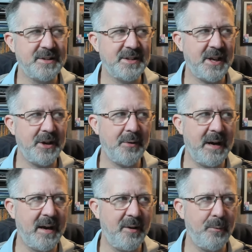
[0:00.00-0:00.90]
So
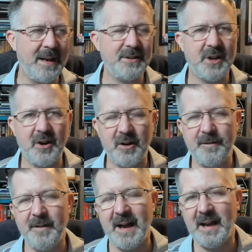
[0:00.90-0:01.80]
I went
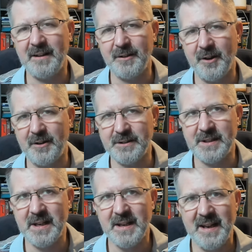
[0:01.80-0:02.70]
off and got